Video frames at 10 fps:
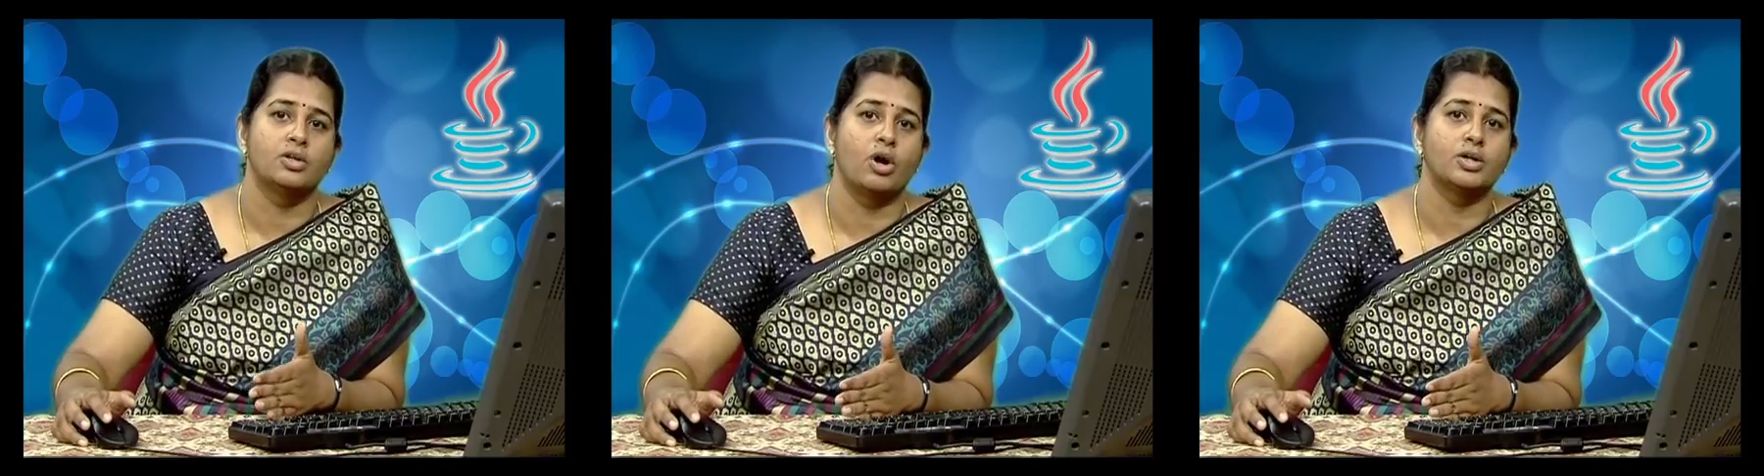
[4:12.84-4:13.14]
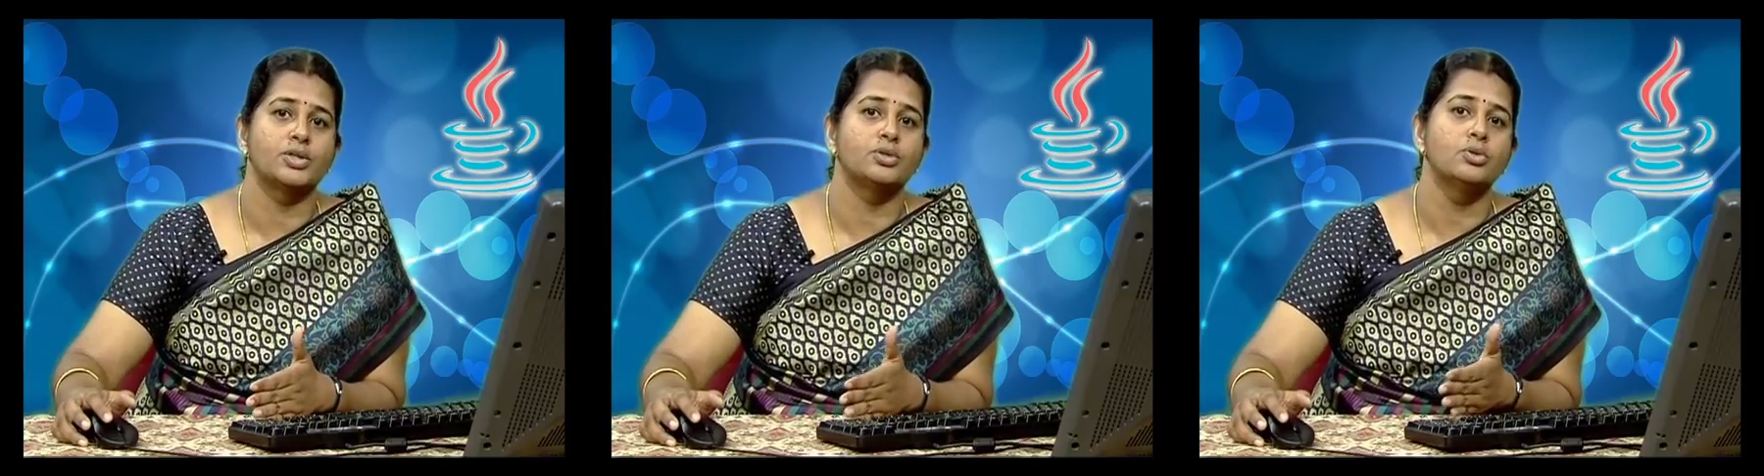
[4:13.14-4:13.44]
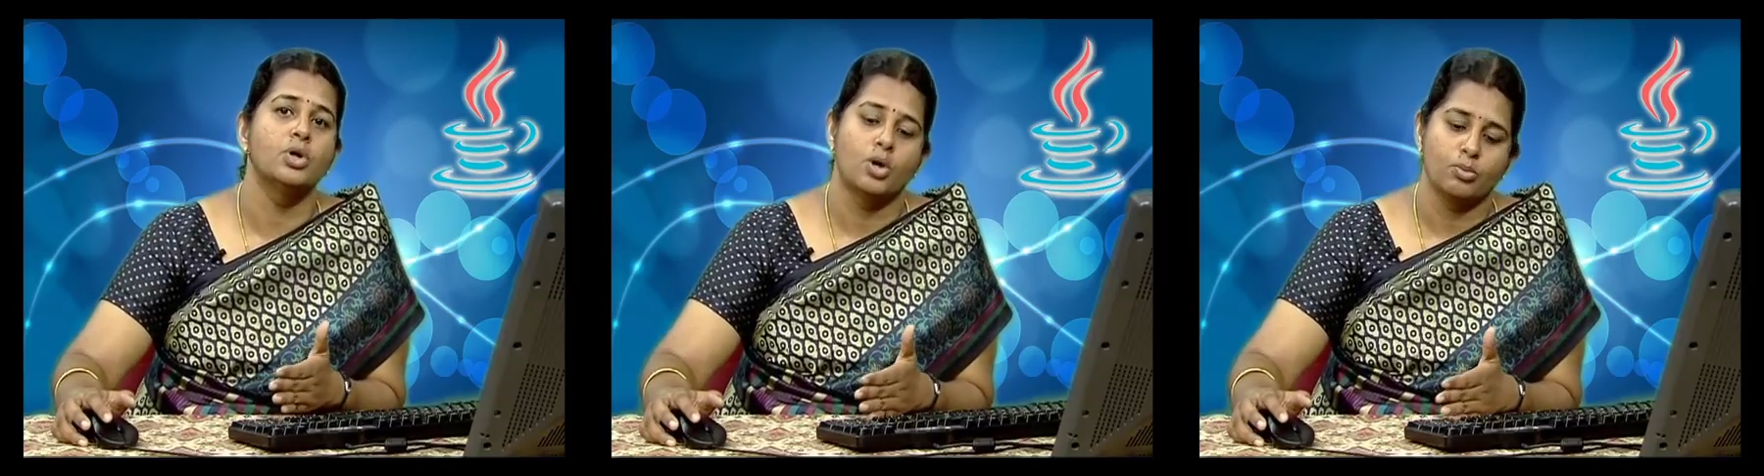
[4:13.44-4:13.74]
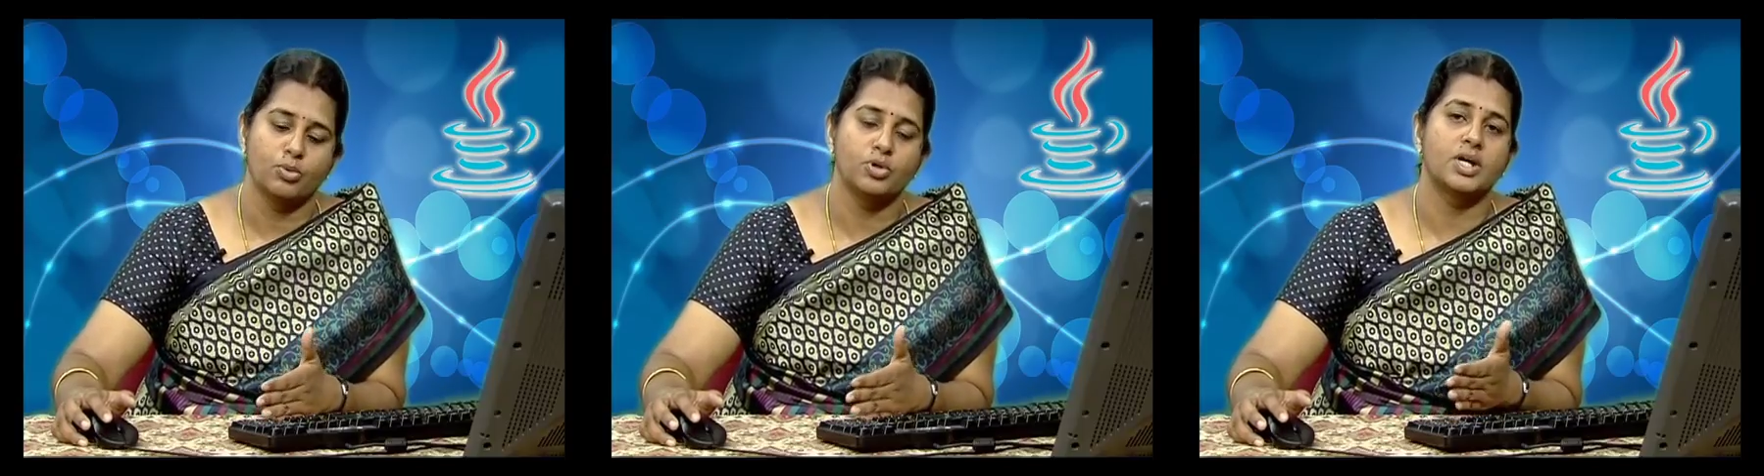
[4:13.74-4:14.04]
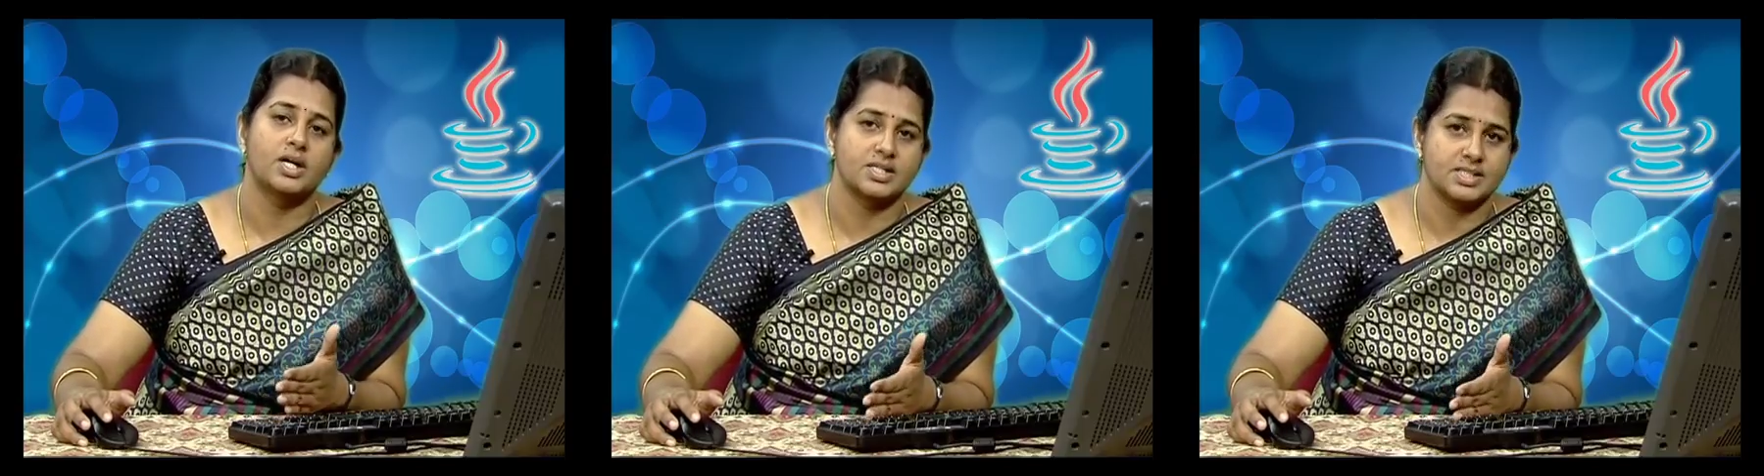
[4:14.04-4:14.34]
in order to move
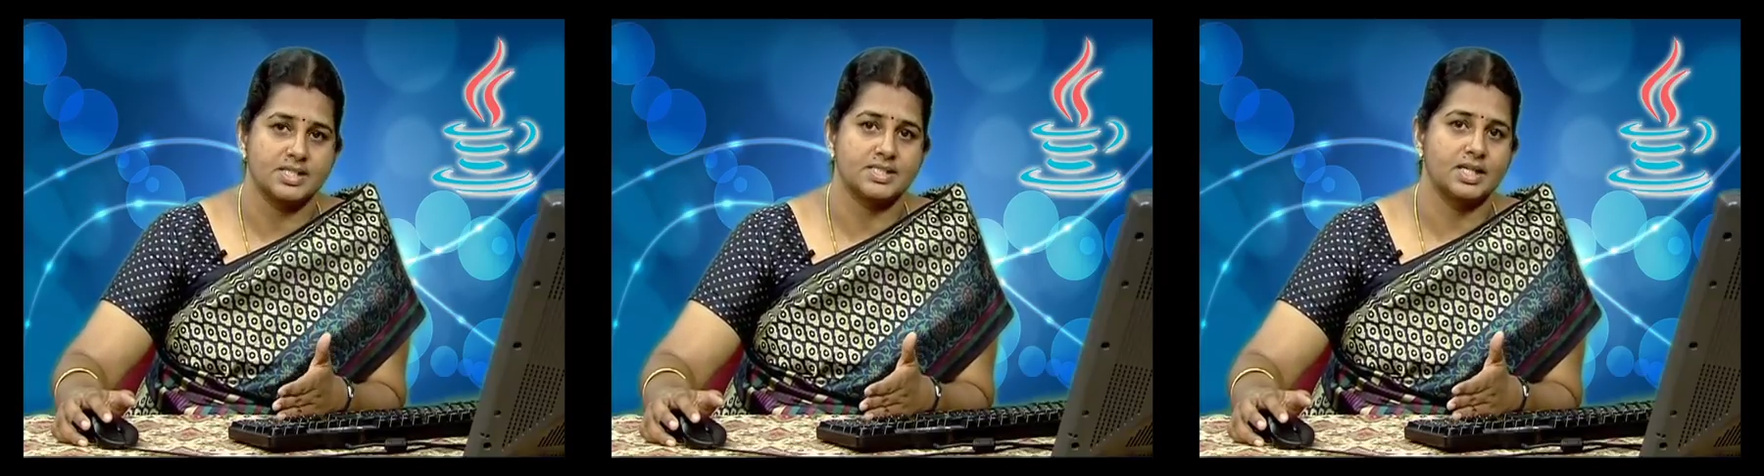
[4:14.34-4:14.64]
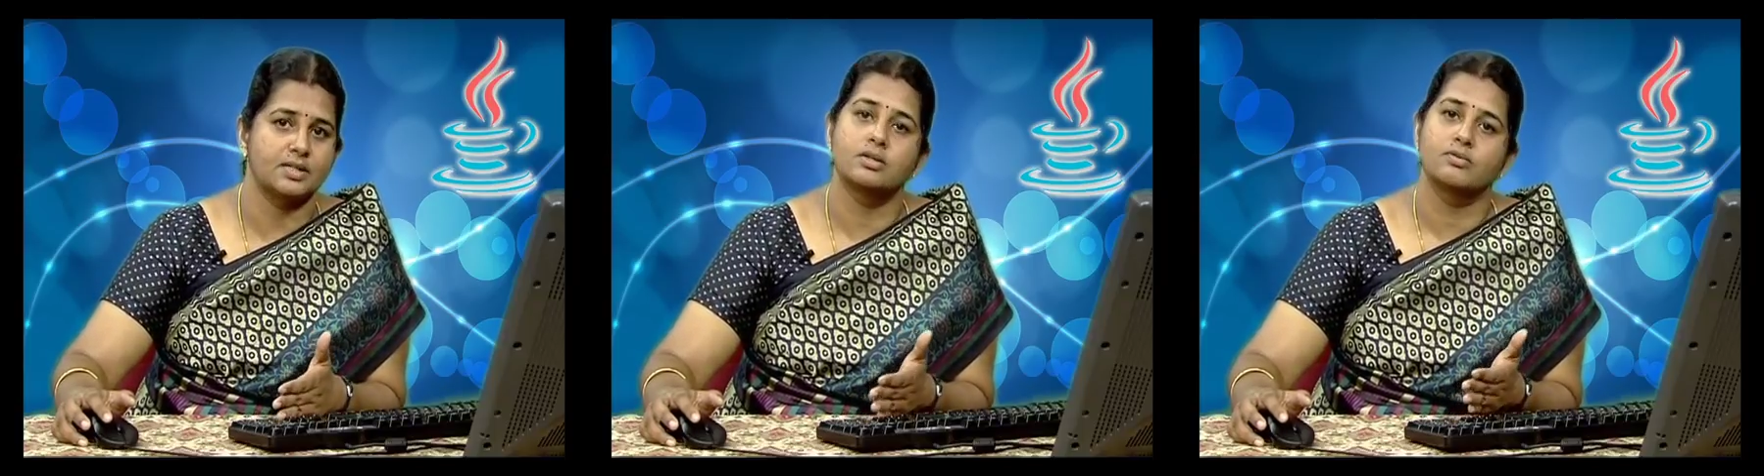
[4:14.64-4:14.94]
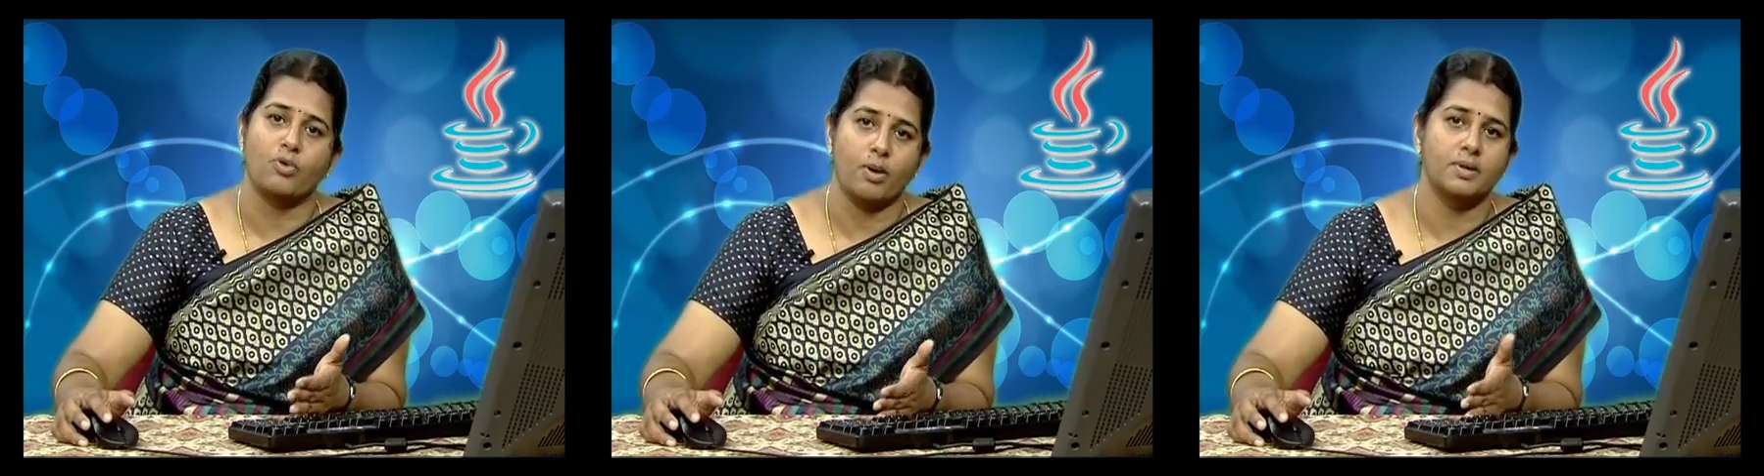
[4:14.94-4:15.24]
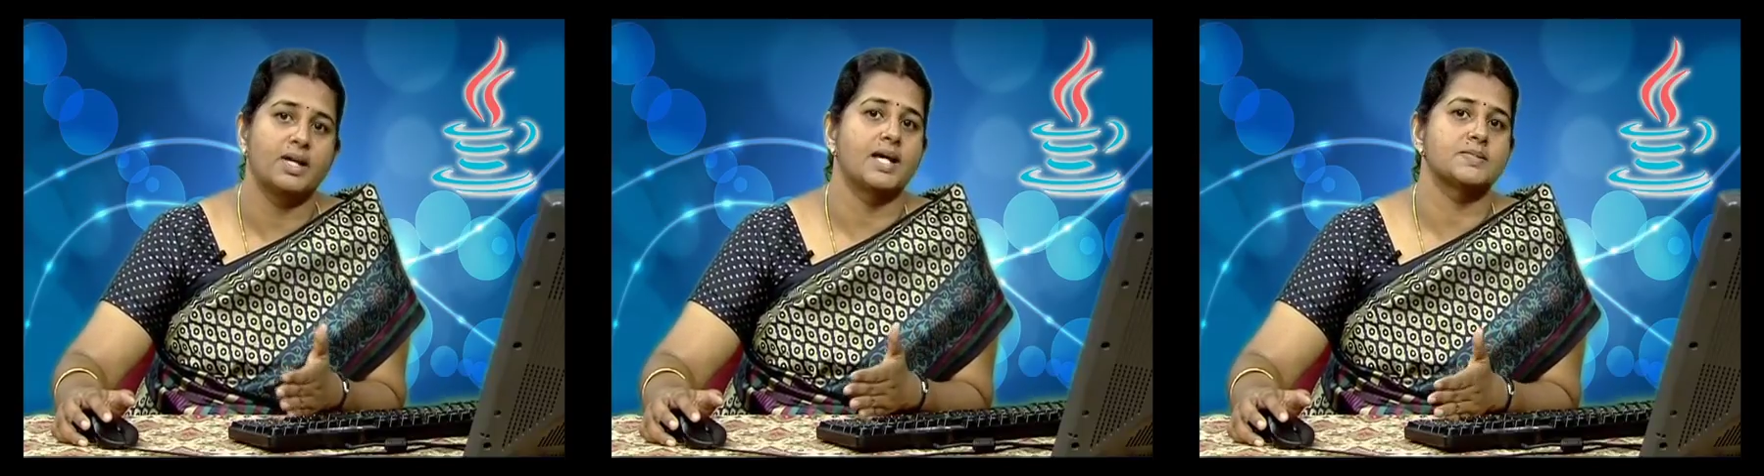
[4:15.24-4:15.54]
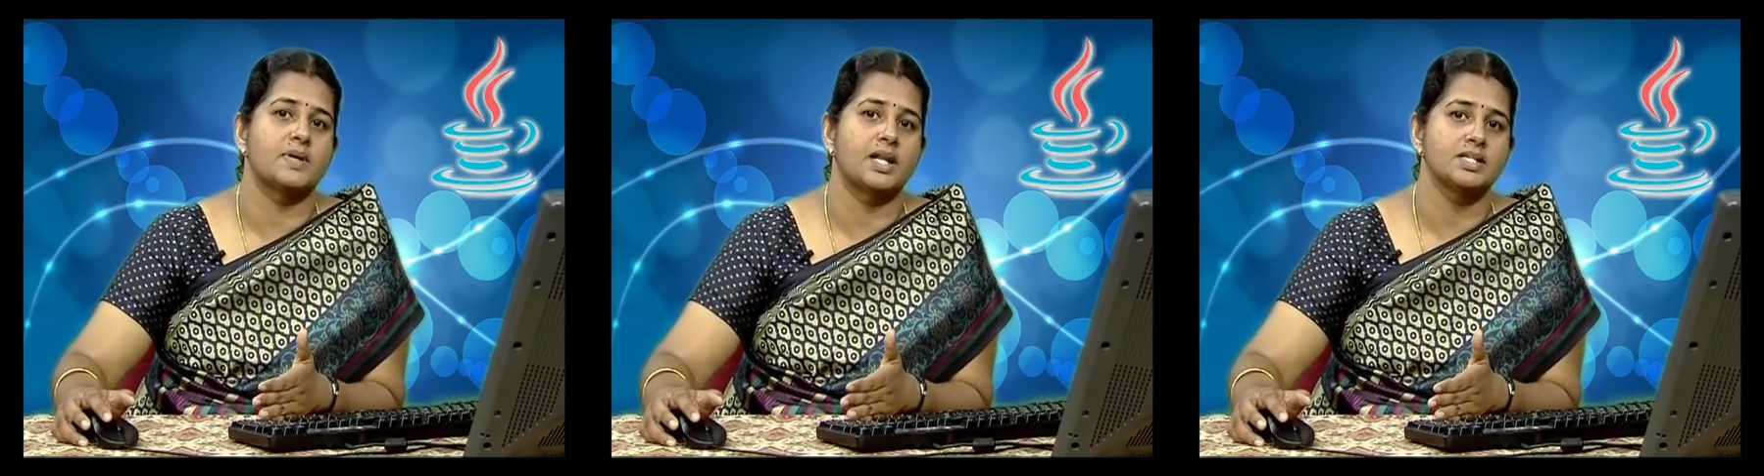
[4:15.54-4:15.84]
your result set forward
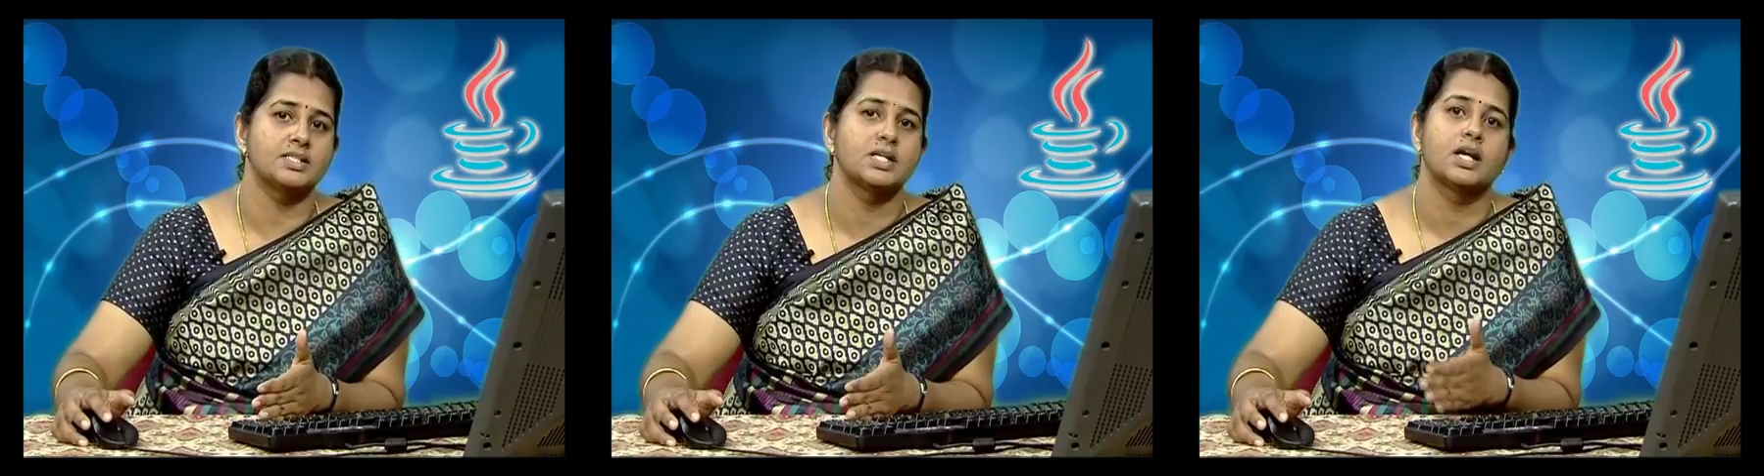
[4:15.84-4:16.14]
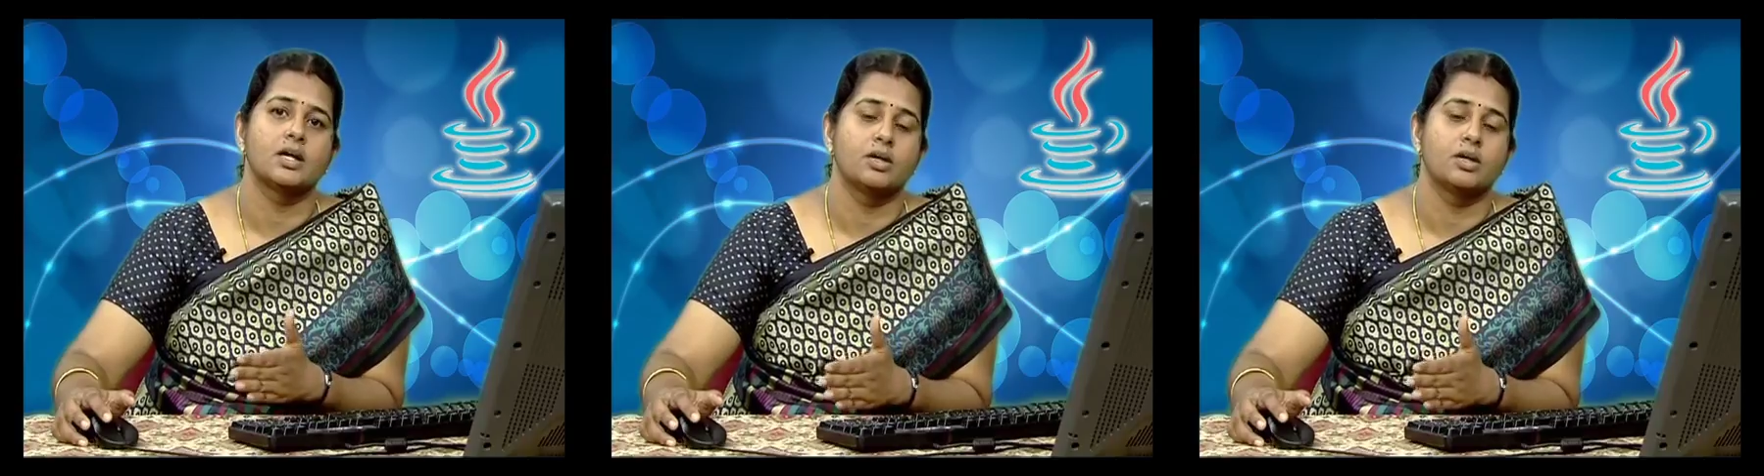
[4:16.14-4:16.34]
as well as